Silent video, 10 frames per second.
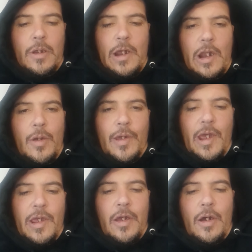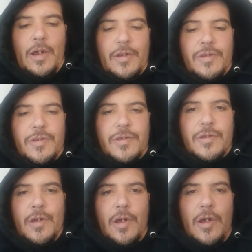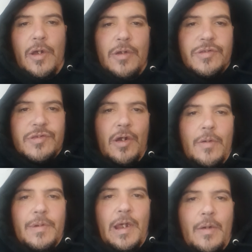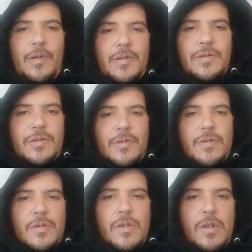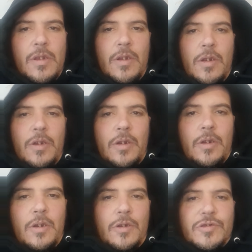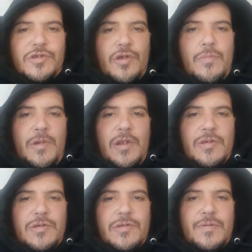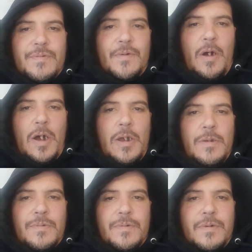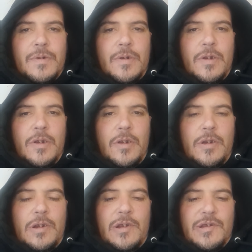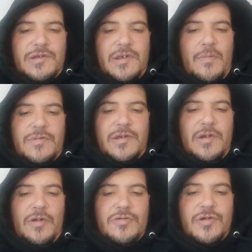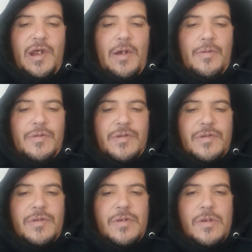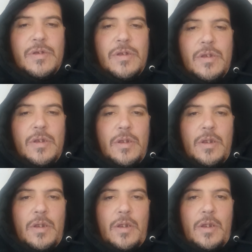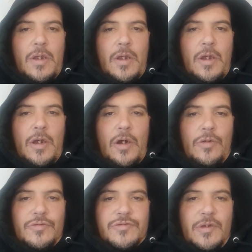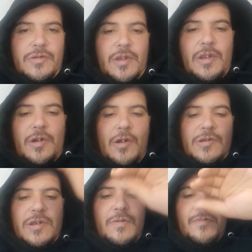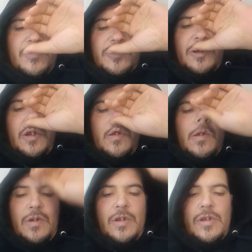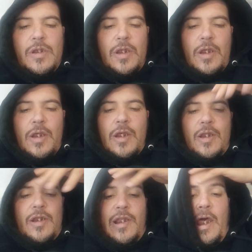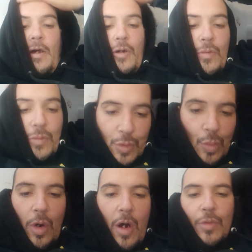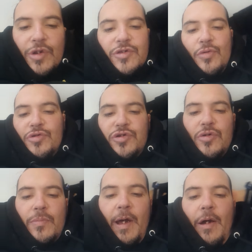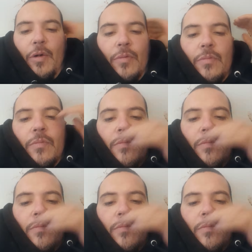Hello again, guys. Time now is 2 minutes to five, 1700 hours on Sunday, the 19th of June. Now, what I want to talk to you about,